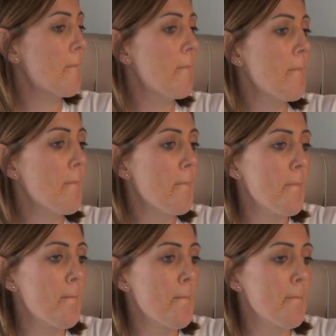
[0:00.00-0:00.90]

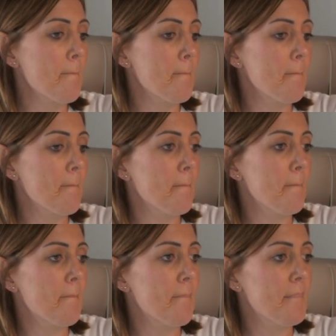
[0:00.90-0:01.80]

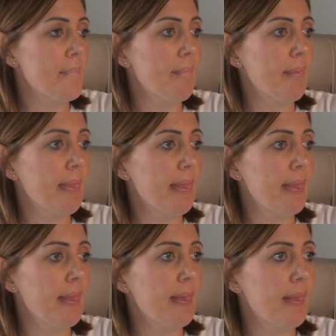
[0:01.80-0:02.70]

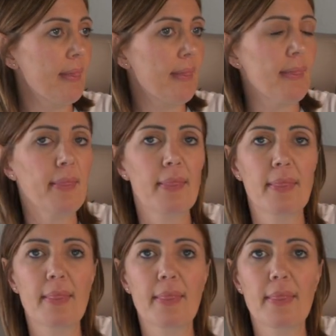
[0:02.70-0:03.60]

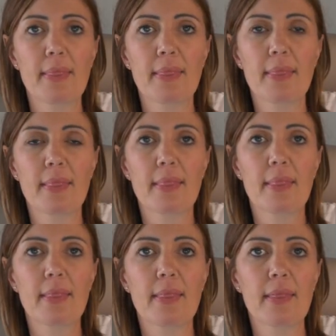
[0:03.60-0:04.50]

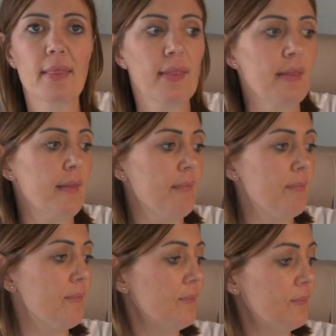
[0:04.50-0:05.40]

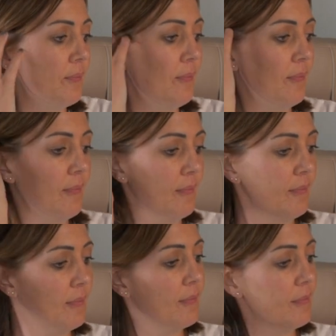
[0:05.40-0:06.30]

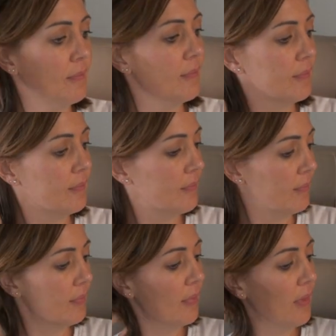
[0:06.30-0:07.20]

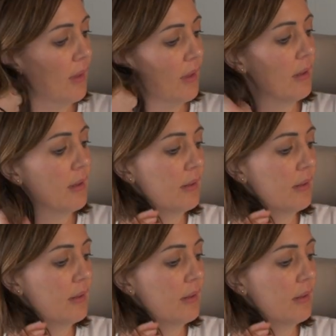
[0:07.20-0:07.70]
This person isn't speaking.